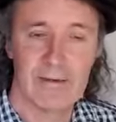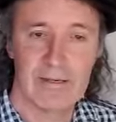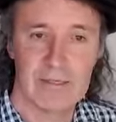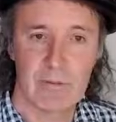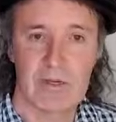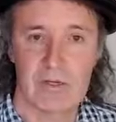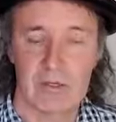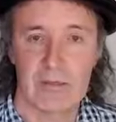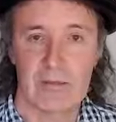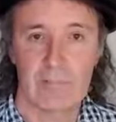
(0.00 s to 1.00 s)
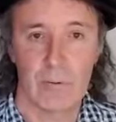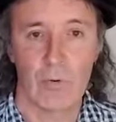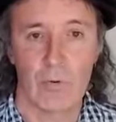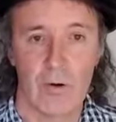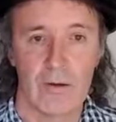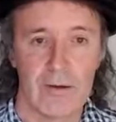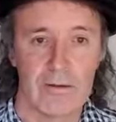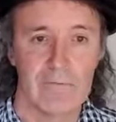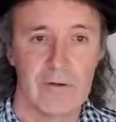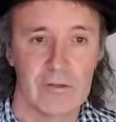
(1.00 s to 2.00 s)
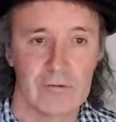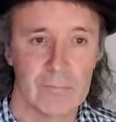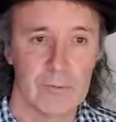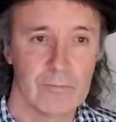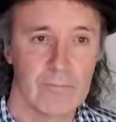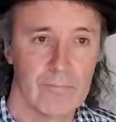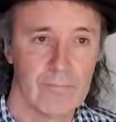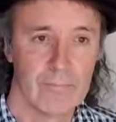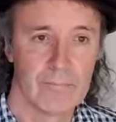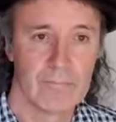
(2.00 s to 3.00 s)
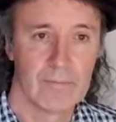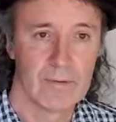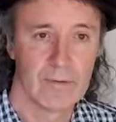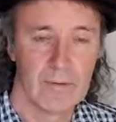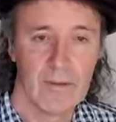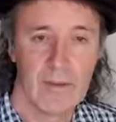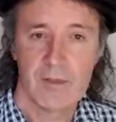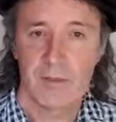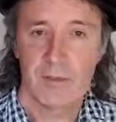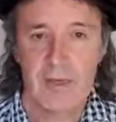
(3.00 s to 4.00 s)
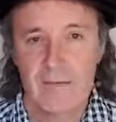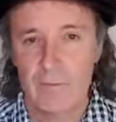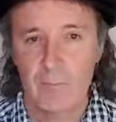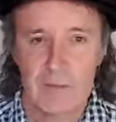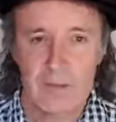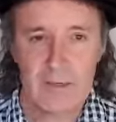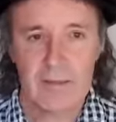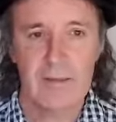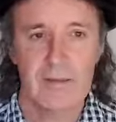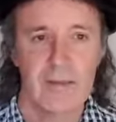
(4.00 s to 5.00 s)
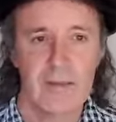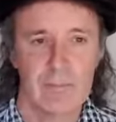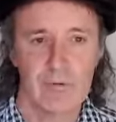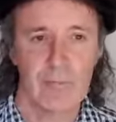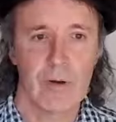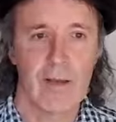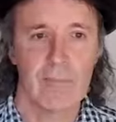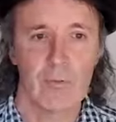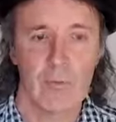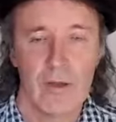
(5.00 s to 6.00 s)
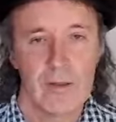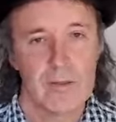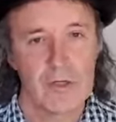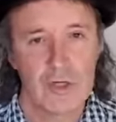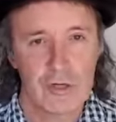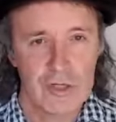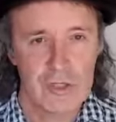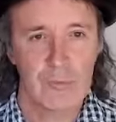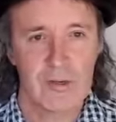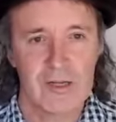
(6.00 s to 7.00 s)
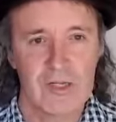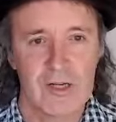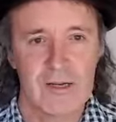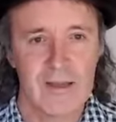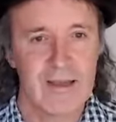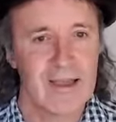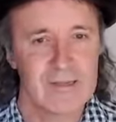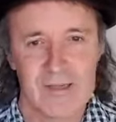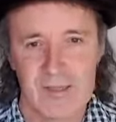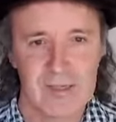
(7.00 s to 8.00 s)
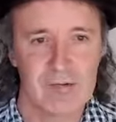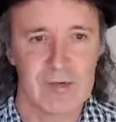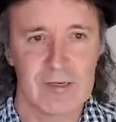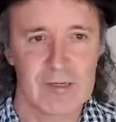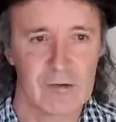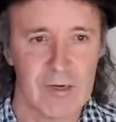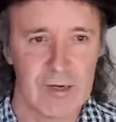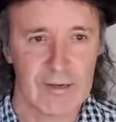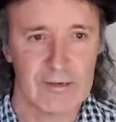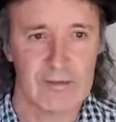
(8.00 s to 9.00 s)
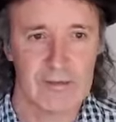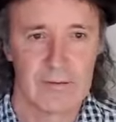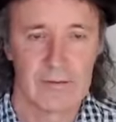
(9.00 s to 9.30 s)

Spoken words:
especially the poor and vulnerable. So even within the Hebrew Bible, the Joshua agenda has serious critics.